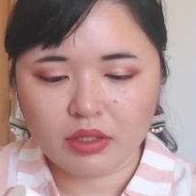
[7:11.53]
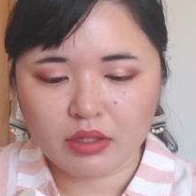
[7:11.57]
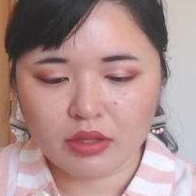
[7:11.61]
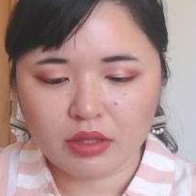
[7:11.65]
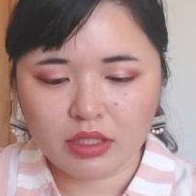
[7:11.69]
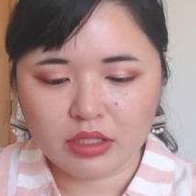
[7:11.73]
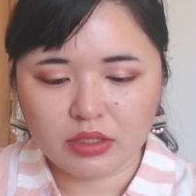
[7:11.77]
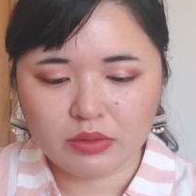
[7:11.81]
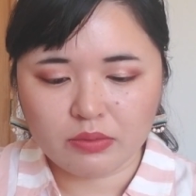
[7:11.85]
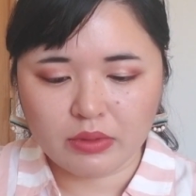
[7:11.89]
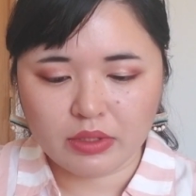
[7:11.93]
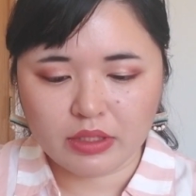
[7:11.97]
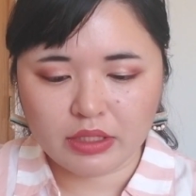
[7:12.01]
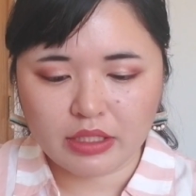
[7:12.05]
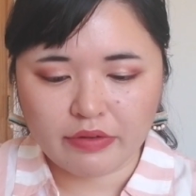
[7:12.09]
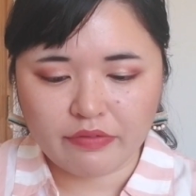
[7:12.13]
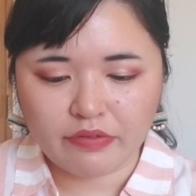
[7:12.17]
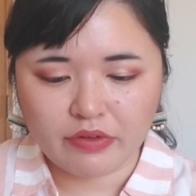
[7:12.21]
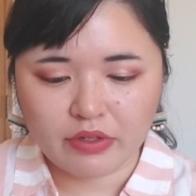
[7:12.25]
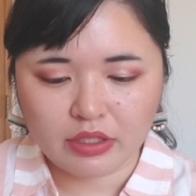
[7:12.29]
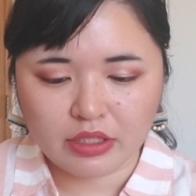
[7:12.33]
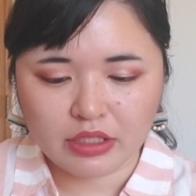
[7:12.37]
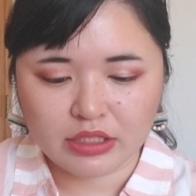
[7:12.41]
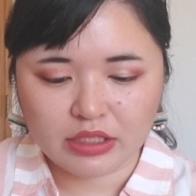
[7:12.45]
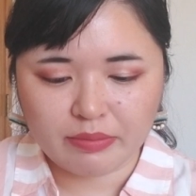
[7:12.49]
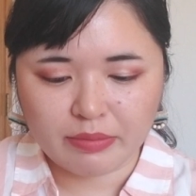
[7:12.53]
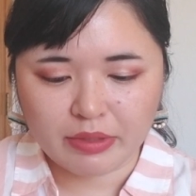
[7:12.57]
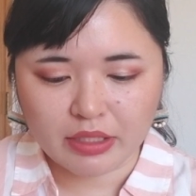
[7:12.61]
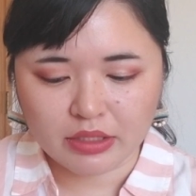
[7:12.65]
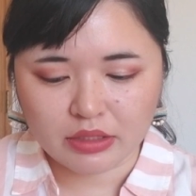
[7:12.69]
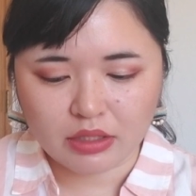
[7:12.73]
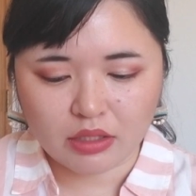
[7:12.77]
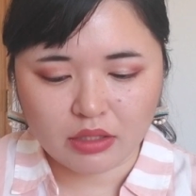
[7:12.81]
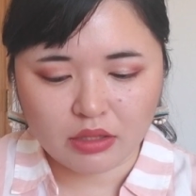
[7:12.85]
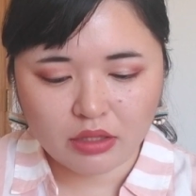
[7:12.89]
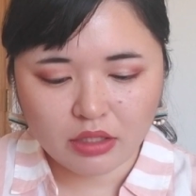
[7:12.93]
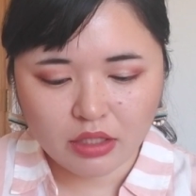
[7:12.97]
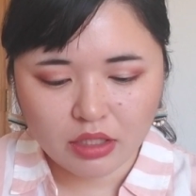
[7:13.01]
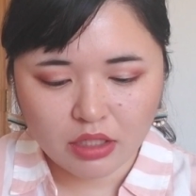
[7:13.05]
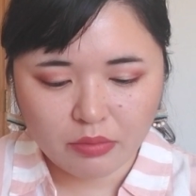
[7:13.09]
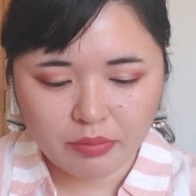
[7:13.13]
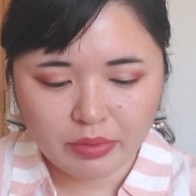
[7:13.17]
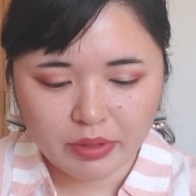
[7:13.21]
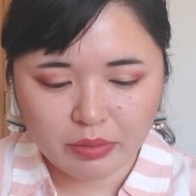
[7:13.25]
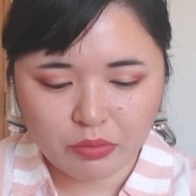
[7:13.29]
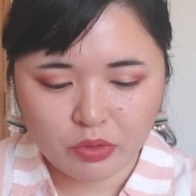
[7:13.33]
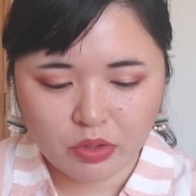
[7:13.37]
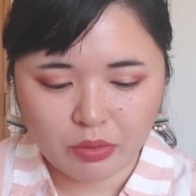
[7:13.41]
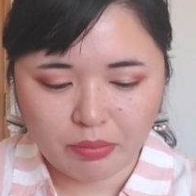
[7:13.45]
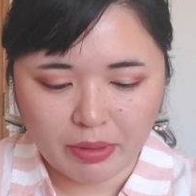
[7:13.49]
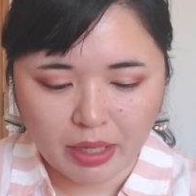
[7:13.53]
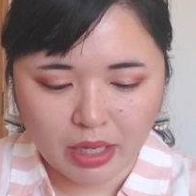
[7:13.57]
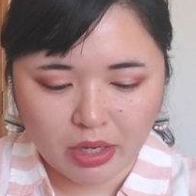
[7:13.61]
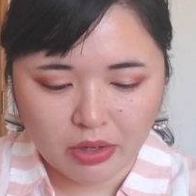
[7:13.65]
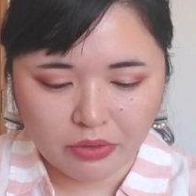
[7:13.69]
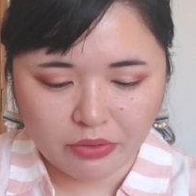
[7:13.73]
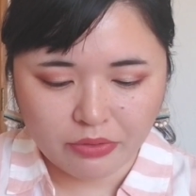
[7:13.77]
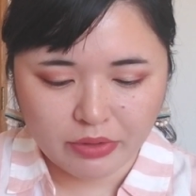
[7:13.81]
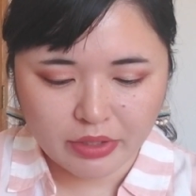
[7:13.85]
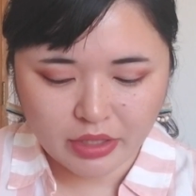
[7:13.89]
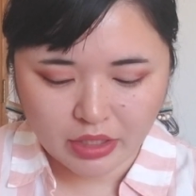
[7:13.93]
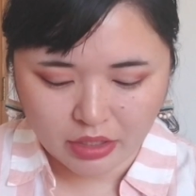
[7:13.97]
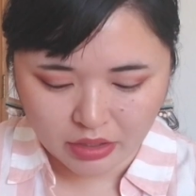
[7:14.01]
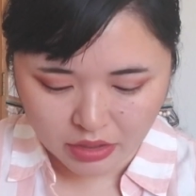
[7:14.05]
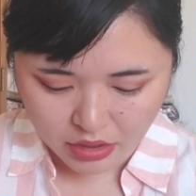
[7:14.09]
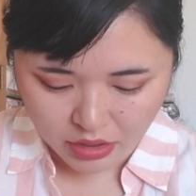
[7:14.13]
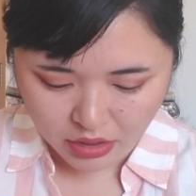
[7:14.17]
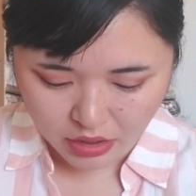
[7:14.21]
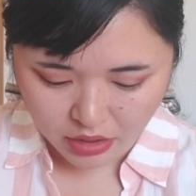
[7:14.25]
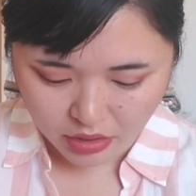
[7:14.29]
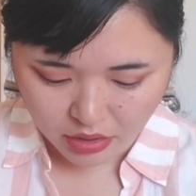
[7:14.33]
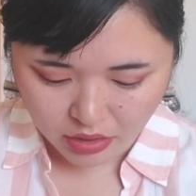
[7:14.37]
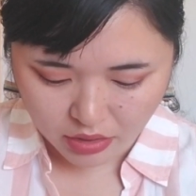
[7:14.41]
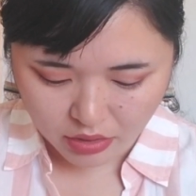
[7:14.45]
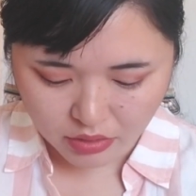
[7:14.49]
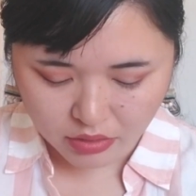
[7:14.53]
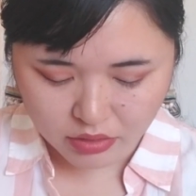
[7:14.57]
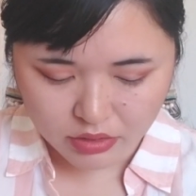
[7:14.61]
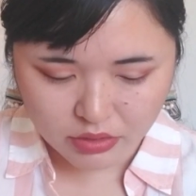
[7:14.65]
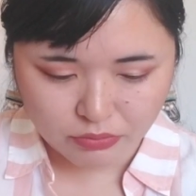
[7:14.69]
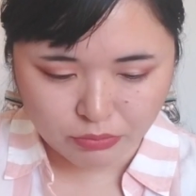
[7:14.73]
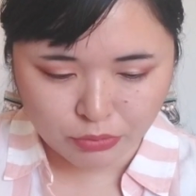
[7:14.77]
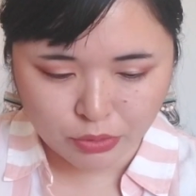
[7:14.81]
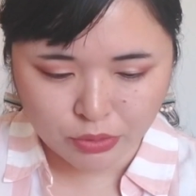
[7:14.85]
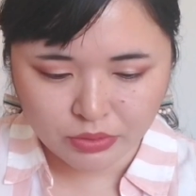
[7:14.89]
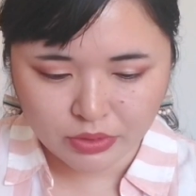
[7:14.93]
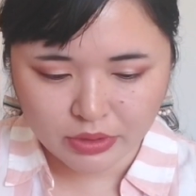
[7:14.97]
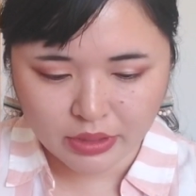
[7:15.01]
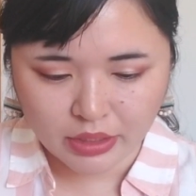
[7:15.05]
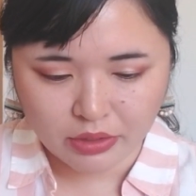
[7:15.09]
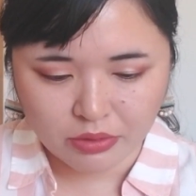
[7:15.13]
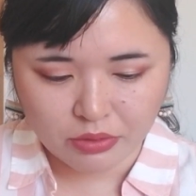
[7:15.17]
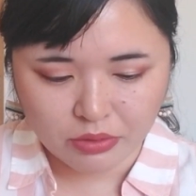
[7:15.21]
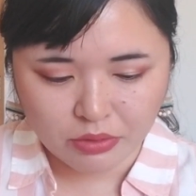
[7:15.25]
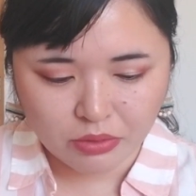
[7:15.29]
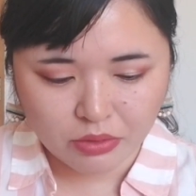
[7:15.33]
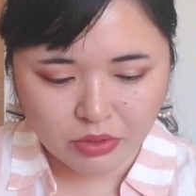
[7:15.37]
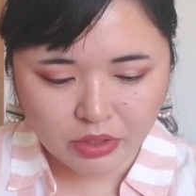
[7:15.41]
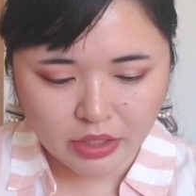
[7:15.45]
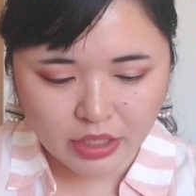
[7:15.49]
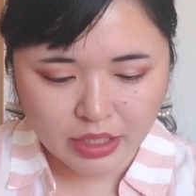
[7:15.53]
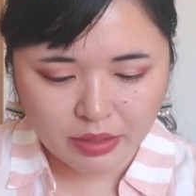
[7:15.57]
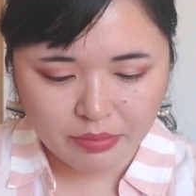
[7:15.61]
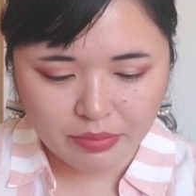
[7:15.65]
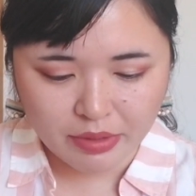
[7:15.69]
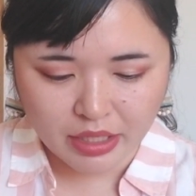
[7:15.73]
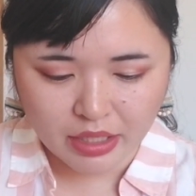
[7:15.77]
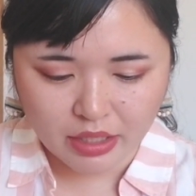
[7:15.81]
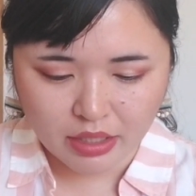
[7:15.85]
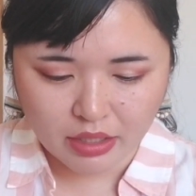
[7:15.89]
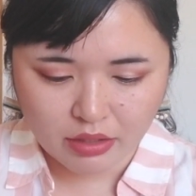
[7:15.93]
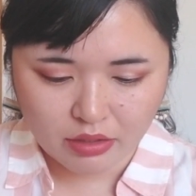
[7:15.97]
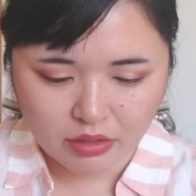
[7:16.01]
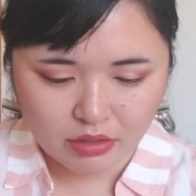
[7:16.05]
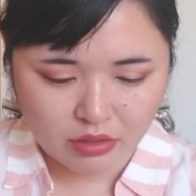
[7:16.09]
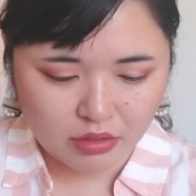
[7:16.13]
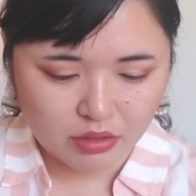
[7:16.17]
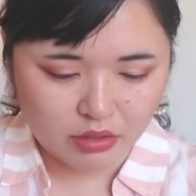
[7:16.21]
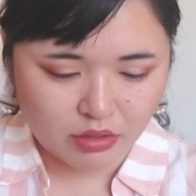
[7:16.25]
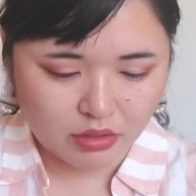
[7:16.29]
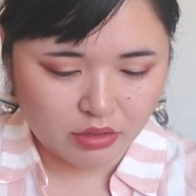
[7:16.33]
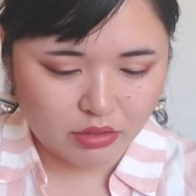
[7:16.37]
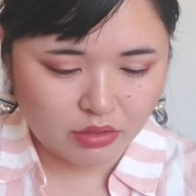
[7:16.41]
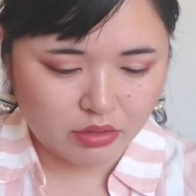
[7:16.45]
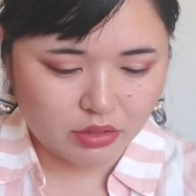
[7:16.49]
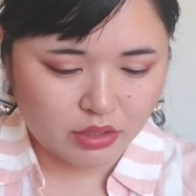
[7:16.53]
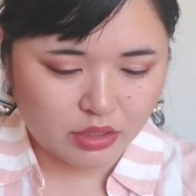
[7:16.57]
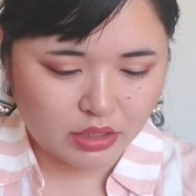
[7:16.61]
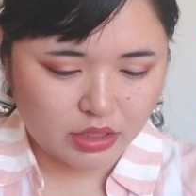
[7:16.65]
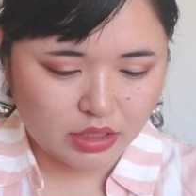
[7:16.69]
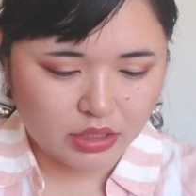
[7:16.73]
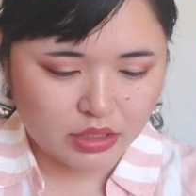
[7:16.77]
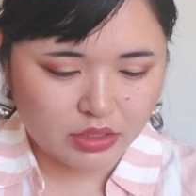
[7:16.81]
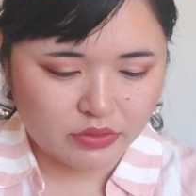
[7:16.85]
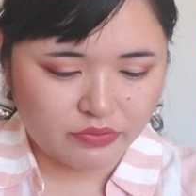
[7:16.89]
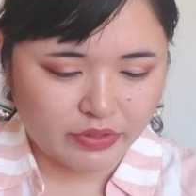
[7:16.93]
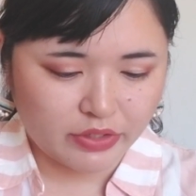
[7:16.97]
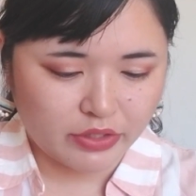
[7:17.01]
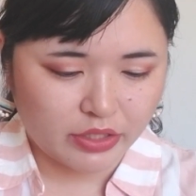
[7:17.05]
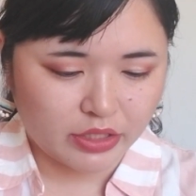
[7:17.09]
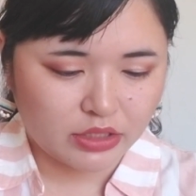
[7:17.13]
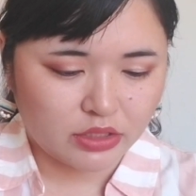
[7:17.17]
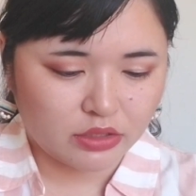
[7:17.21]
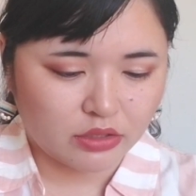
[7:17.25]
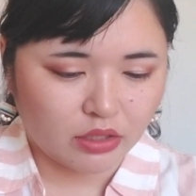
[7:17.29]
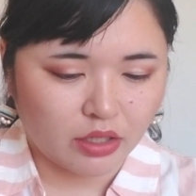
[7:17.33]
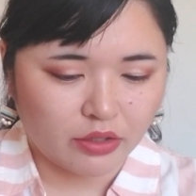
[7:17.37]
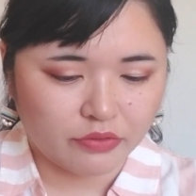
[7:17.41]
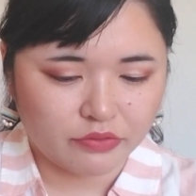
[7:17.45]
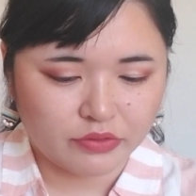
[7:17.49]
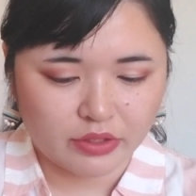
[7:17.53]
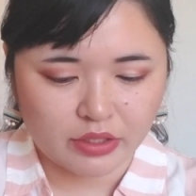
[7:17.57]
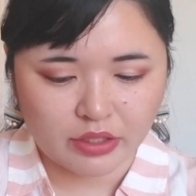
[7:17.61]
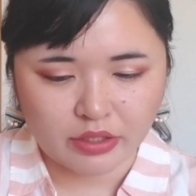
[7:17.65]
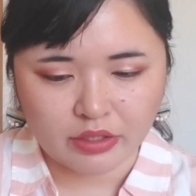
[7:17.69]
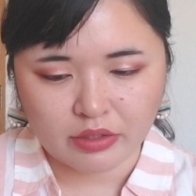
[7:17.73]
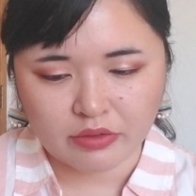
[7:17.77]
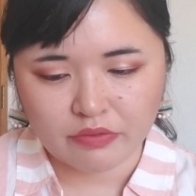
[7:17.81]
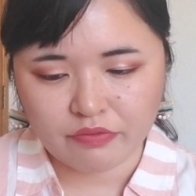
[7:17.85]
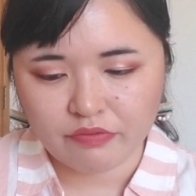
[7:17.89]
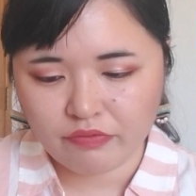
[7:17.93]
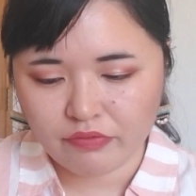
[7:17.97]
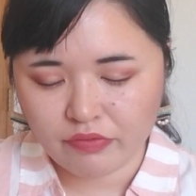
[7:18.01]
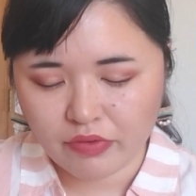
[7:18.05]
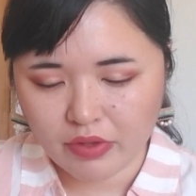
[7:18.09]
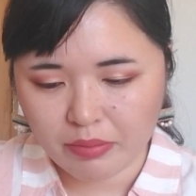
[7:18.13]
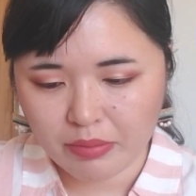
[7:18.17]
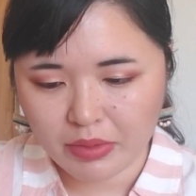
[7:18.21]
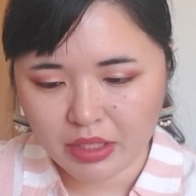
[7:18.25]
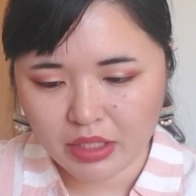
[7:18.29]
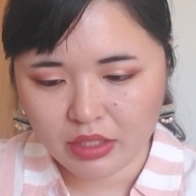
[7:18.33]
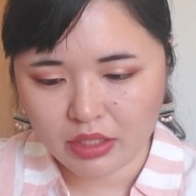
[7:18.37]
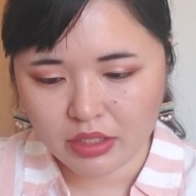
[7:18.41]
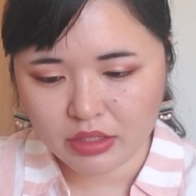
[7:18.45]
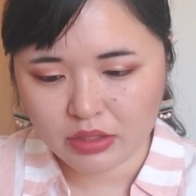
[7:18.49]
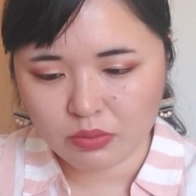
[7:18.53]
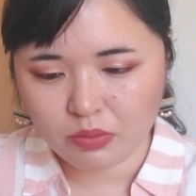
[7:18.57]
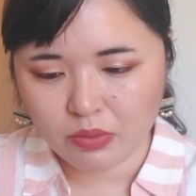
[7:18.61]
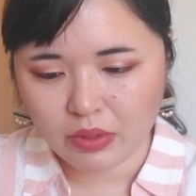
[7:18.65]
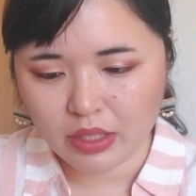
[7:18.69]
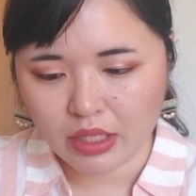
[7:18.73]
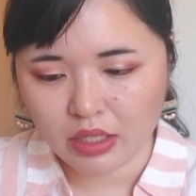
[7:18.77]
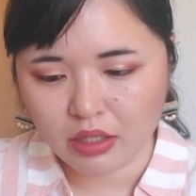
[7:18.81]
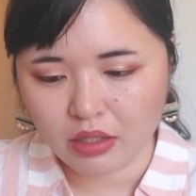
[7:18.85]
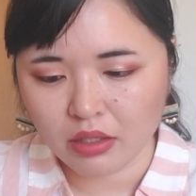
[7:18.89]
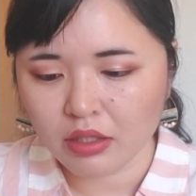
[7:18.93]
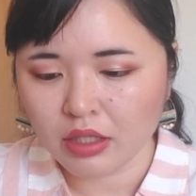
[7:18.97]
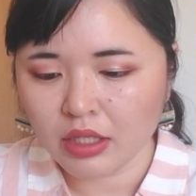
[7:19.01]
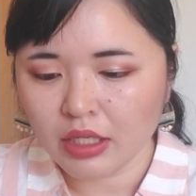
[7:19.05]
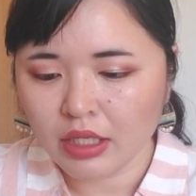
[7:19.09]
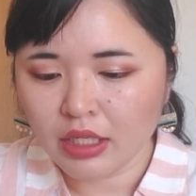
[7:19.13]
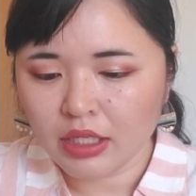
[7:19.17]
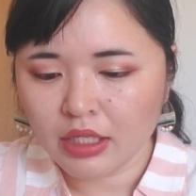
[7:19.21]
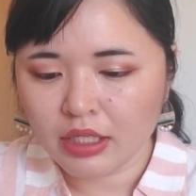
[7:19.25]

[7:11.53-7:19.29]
This one definitely smells a little bit more powdery than the Rue Saint-Honoré, but it is very soft and feminine as well.